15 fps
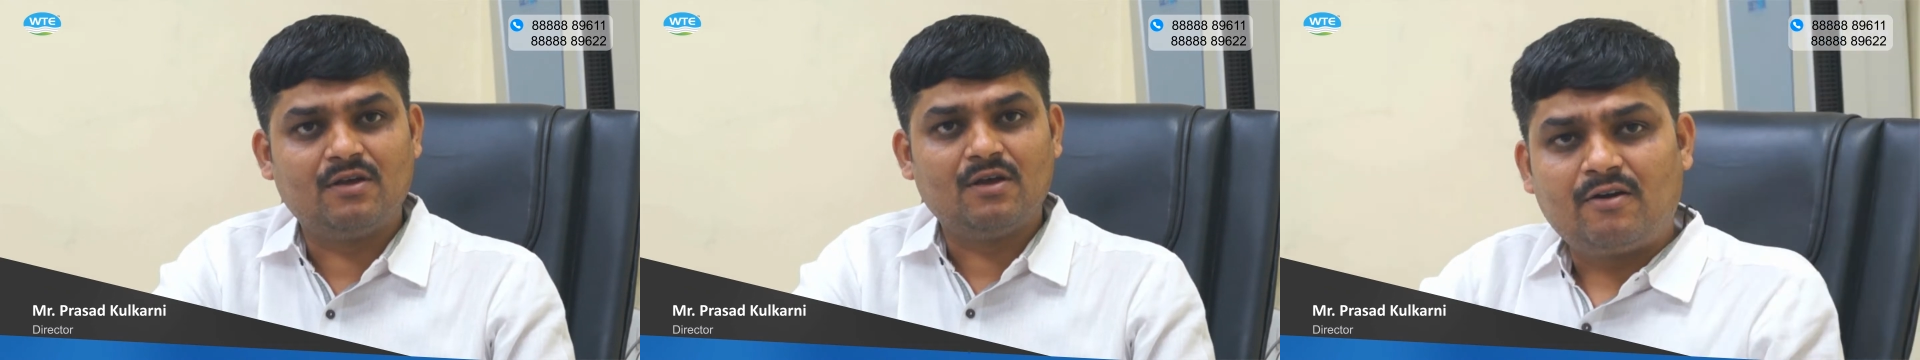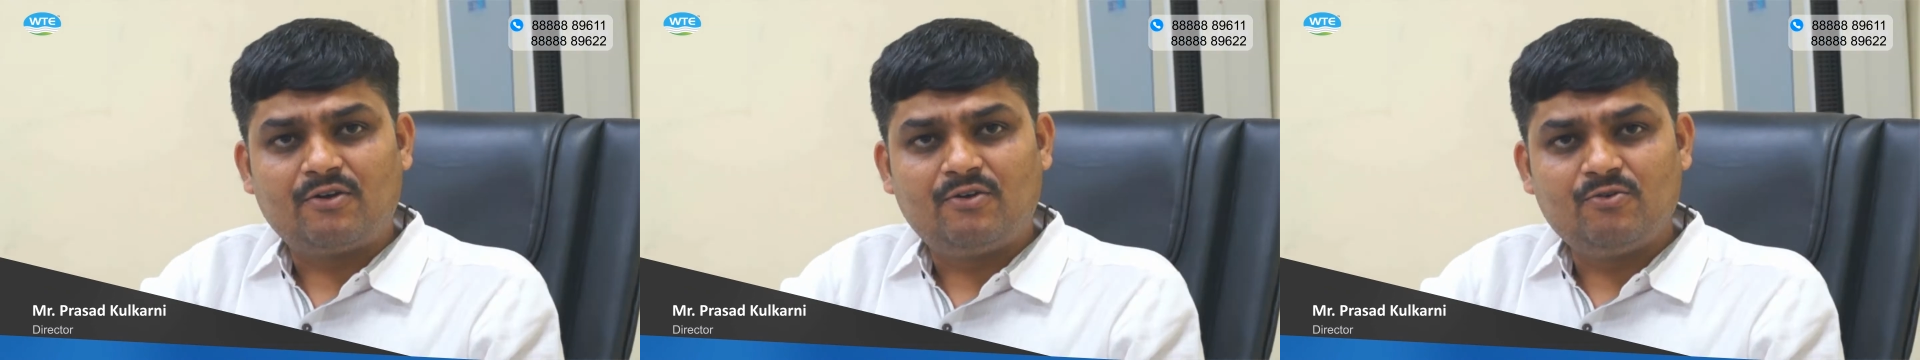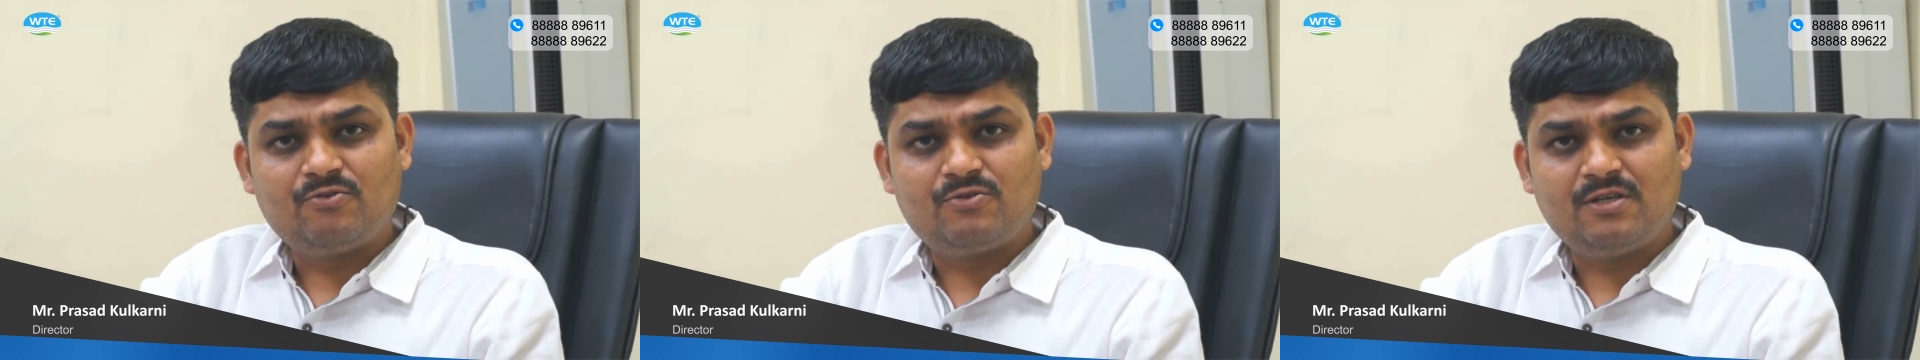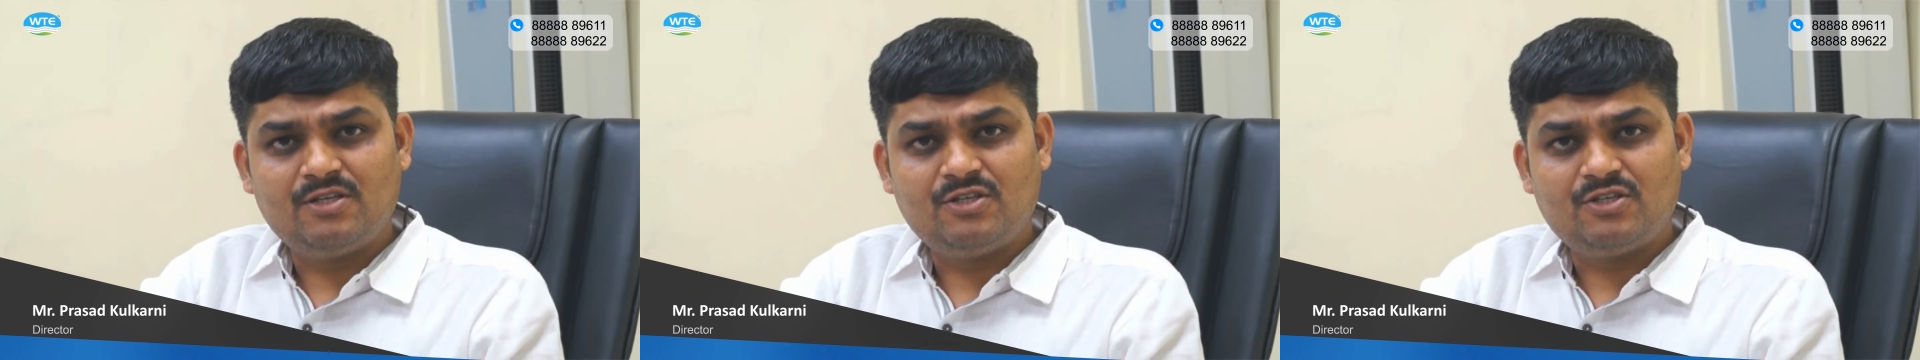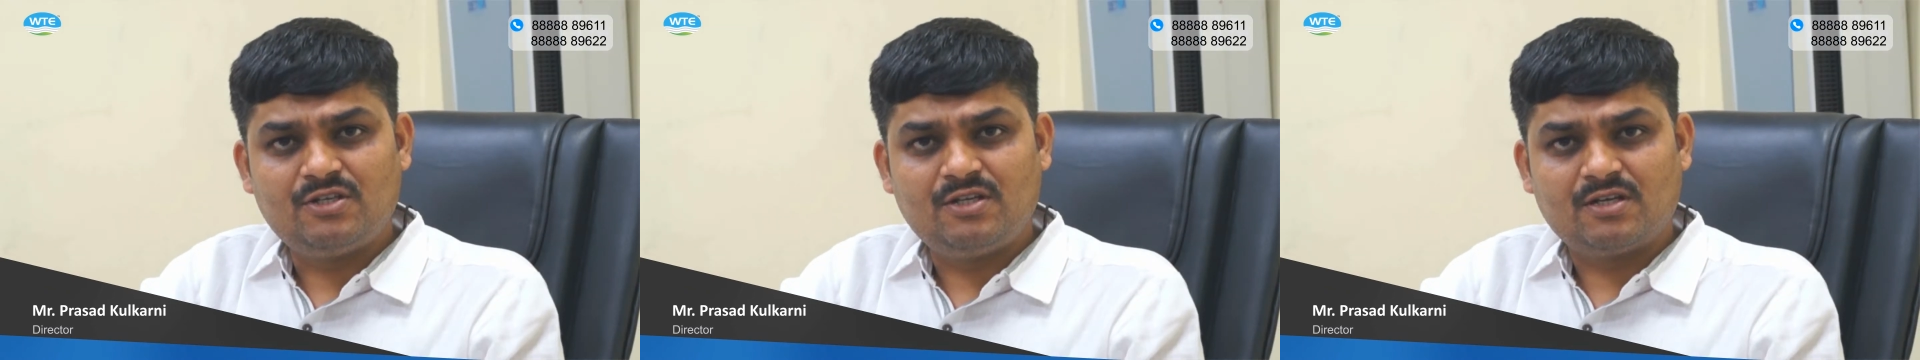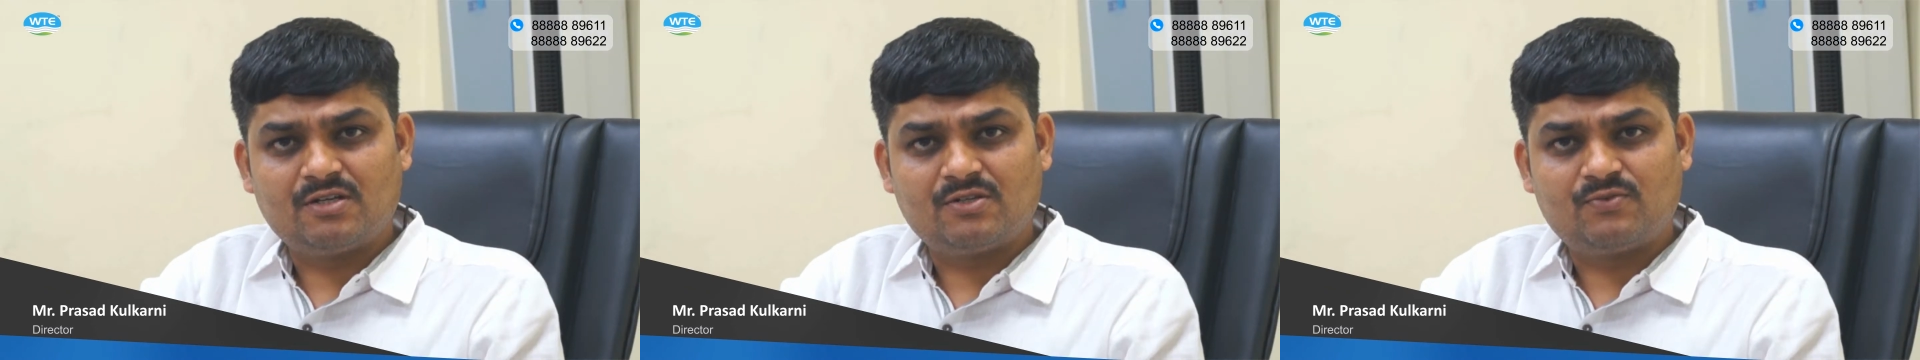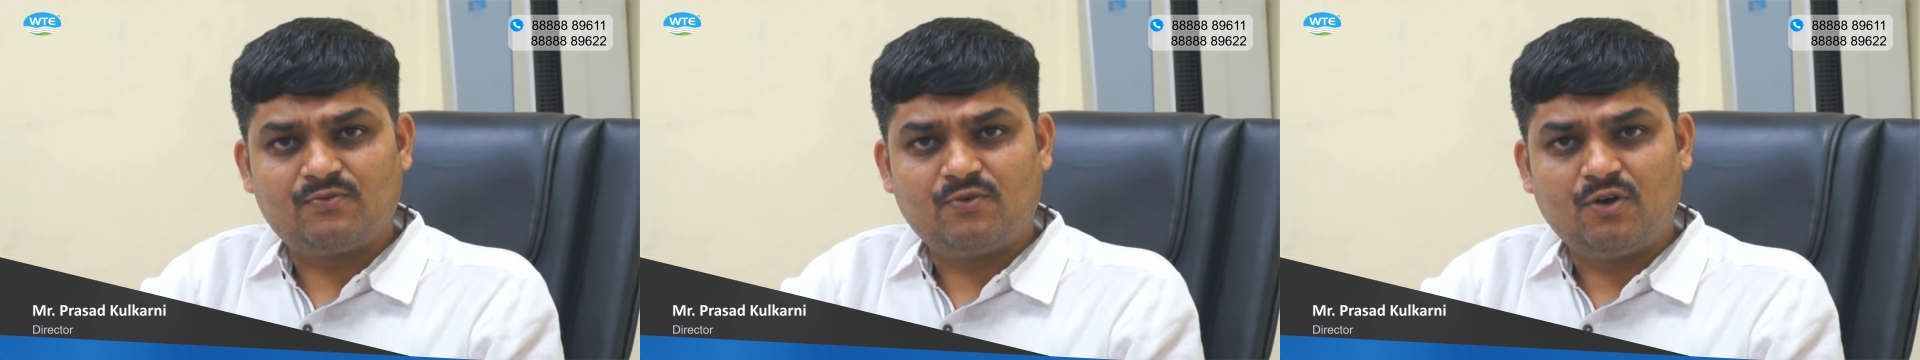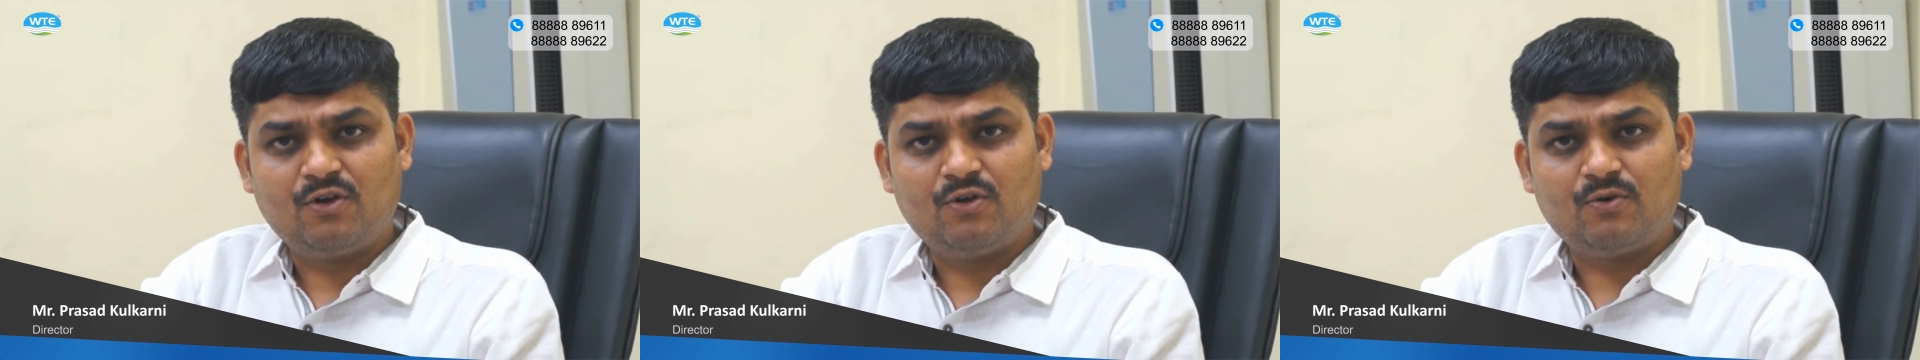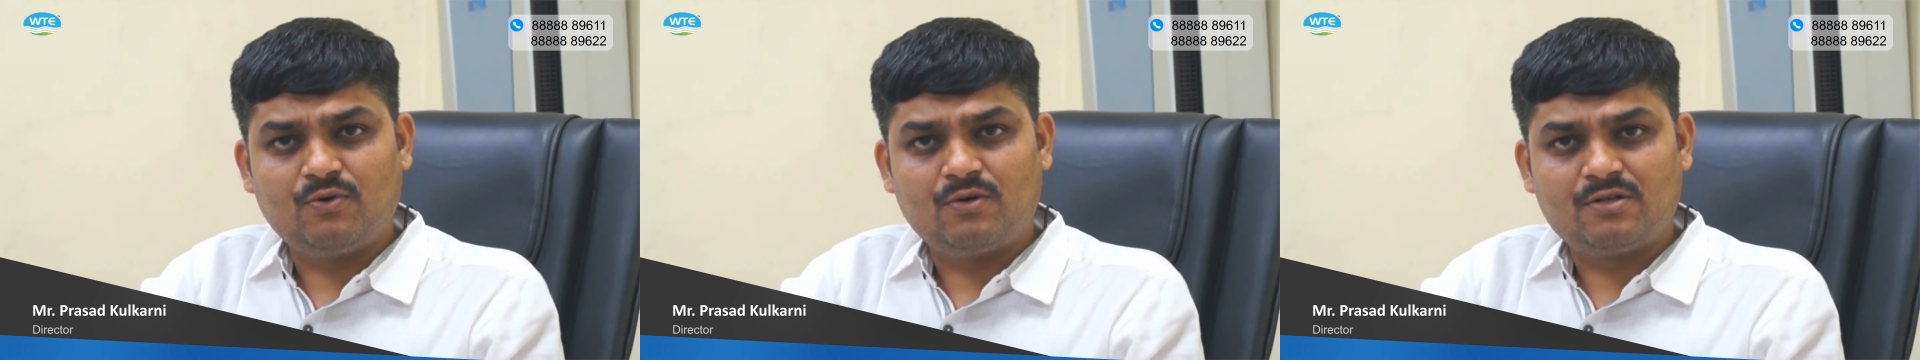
Our QC engineers follow